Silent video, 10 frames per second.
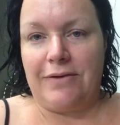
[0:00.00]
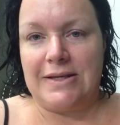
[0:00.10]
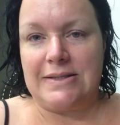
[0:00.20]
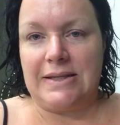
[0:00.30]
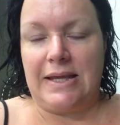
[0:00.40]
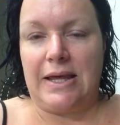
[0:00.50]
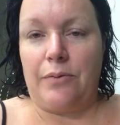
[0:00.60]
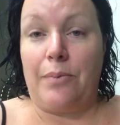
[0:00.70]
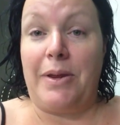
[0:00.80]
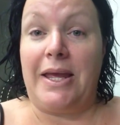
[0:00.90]
obviously they
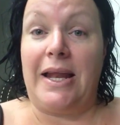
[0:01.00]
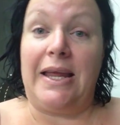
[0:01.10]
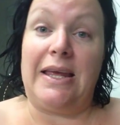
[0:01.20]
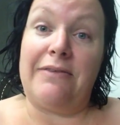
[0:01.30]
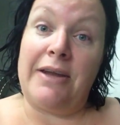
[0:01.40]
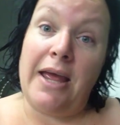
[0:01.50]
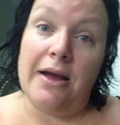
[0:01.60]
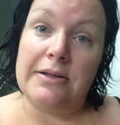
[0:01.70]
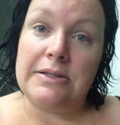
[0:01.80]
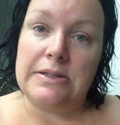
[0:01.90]
will be getting given
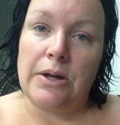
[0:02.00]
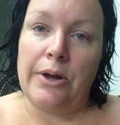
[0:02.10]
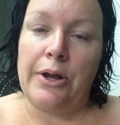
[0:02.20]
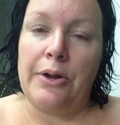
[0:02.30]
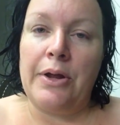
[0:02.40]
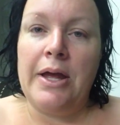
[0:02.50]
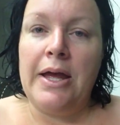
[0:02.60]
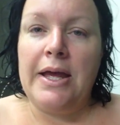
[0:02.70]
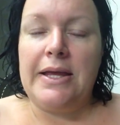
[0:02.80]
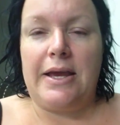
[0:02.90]
out. So
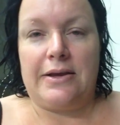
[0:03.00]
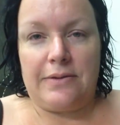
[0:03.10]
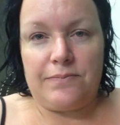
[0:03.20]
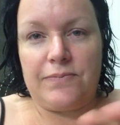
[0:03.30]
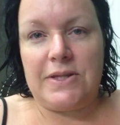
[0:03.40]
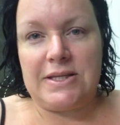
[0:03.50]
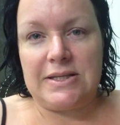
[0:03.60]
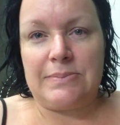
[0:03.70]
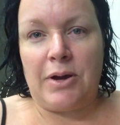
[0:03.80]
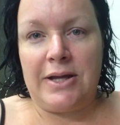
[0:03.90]
yeah, um, this
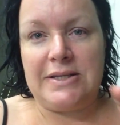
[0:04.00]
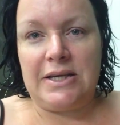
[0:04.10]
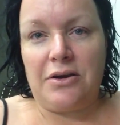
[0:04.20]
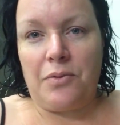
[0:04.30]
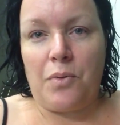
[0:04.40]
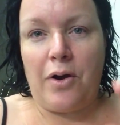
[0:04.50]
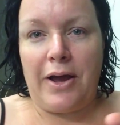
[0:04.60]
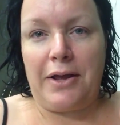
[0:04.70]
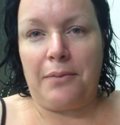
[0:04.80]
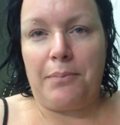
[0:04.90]
is my
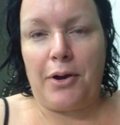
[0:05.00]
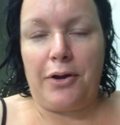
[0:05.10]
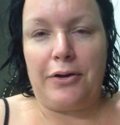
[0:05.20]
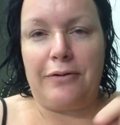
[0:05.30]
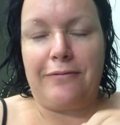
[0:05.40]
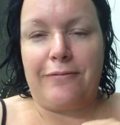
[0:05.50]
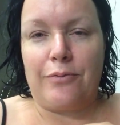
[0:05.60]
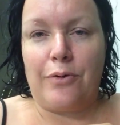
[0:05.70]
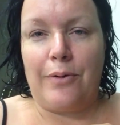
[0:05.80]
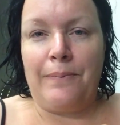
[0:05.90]
DIY component
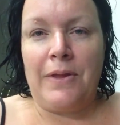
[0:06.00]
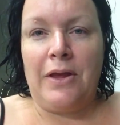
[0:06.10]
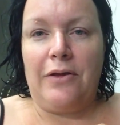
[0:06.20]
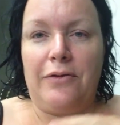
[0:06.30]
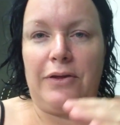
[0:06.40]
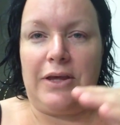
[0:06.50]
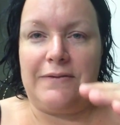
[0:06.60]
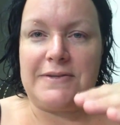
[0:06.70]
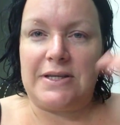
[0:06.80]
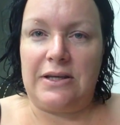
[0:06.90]
for
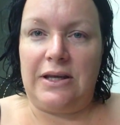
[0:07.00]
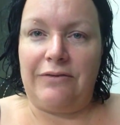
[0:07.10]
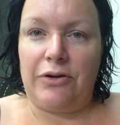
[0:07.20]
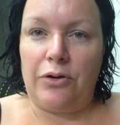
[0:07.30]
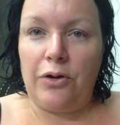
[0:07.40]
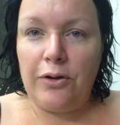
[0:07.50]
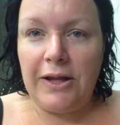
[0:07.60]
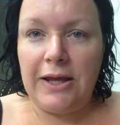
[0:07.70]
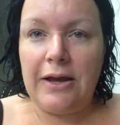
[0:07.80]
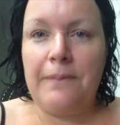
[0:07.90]
gifts that are given
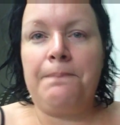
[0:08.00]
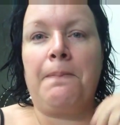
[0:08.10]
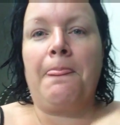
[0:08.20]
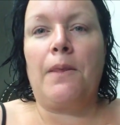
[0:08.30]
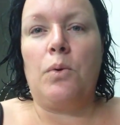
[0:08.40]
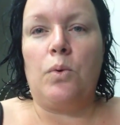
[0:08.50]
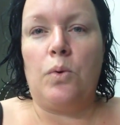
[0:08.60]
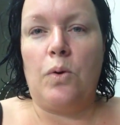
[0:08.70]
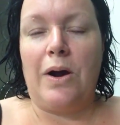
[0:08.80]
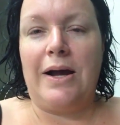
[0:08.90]
earlier
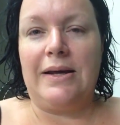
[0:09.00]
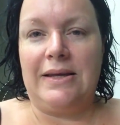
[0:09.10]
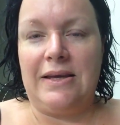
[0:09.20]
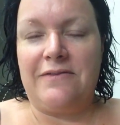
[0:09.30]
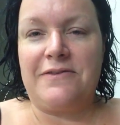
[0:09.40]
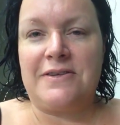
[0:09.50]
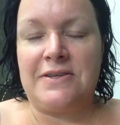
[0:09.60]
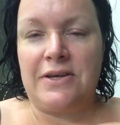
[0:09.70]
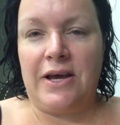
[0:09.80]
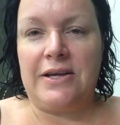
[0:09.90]
or gifts
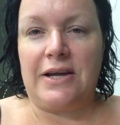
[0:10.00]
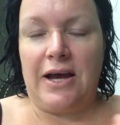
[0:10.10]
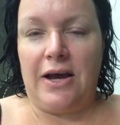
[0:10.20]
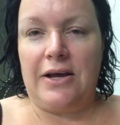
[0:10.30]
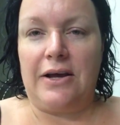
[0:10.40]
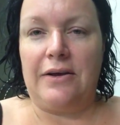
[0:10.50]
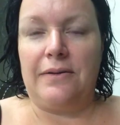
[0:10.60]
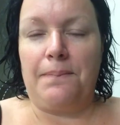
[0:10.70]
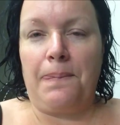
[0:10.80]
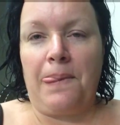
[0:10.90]
that are